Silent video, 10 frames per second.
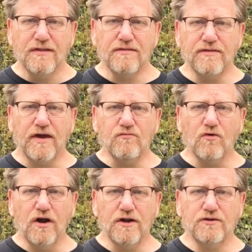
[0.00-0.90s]
they
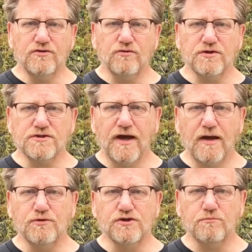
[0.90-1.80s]
wanted to
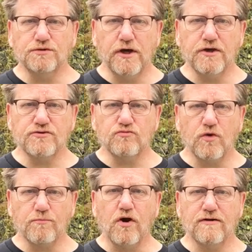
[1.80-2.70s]
establish a place
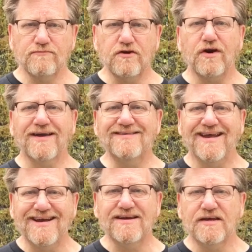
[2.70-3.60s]
where part of their
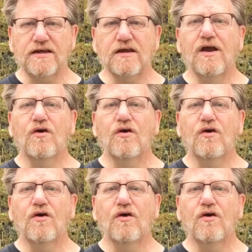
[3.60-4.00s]
identity